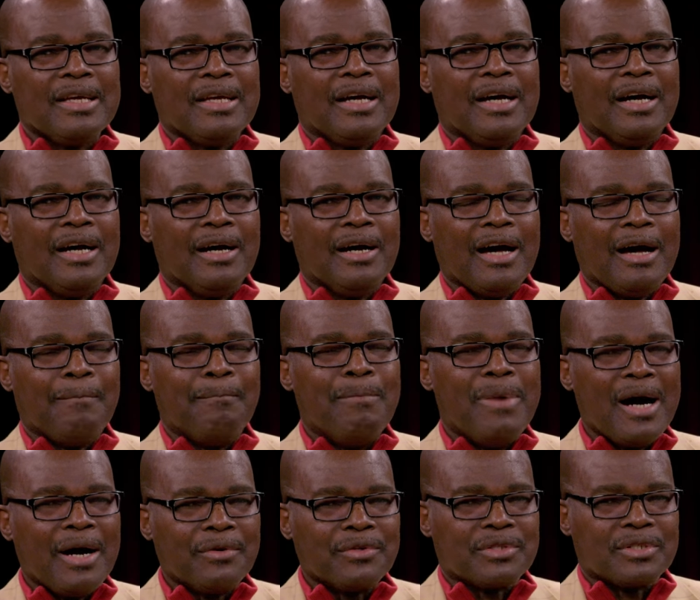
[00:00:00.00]
uh,
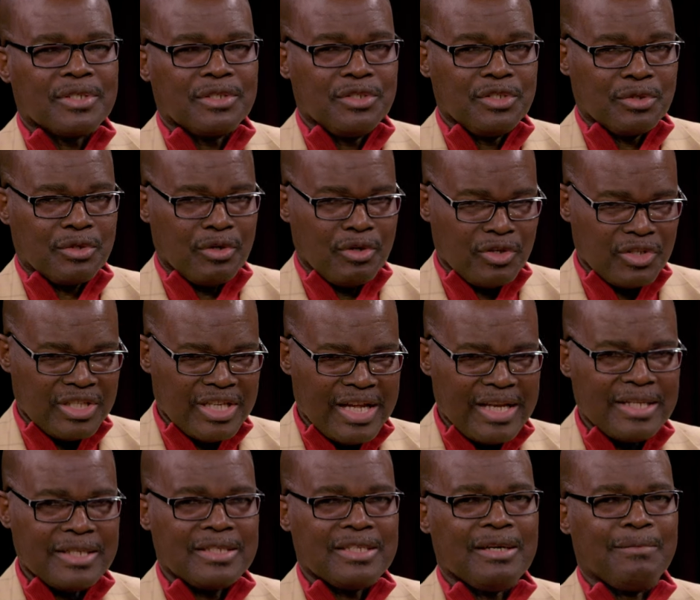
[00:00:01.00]
about
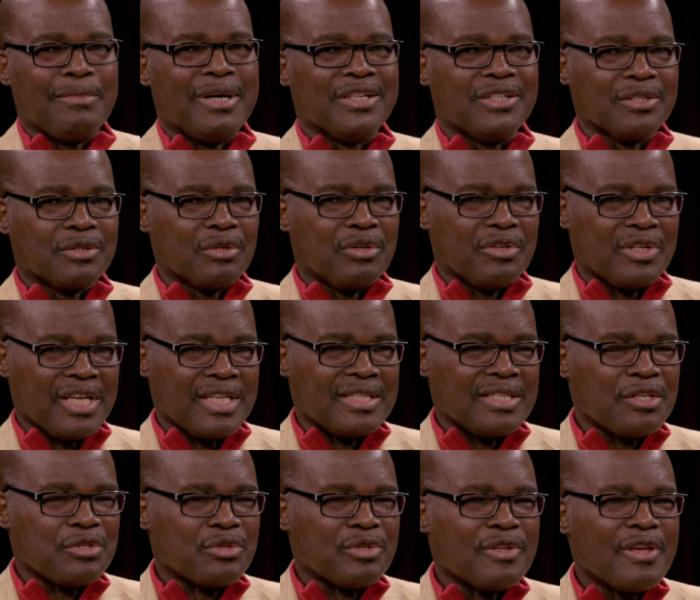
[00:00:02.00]
decoloniality, about
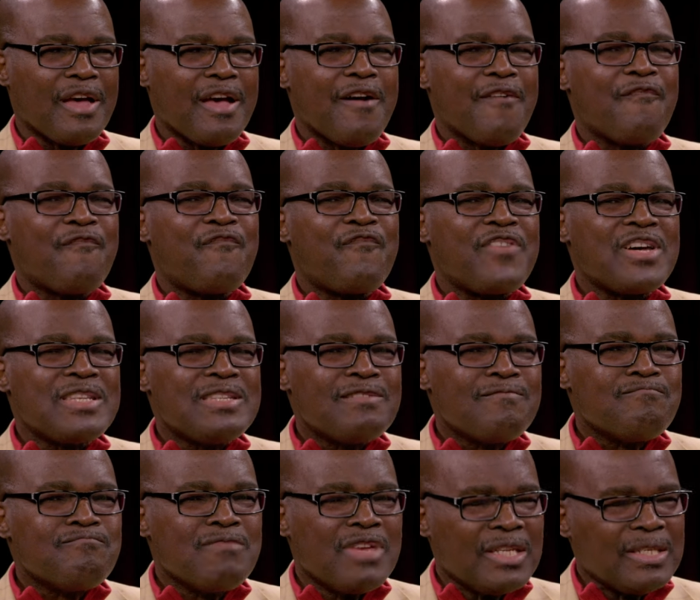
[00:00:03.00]
decolonization,
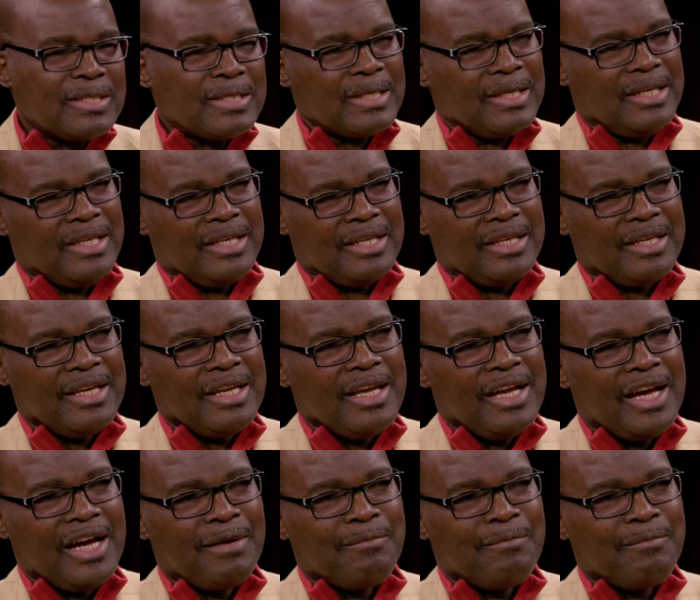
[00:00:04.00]
fundamentally mm-hmm.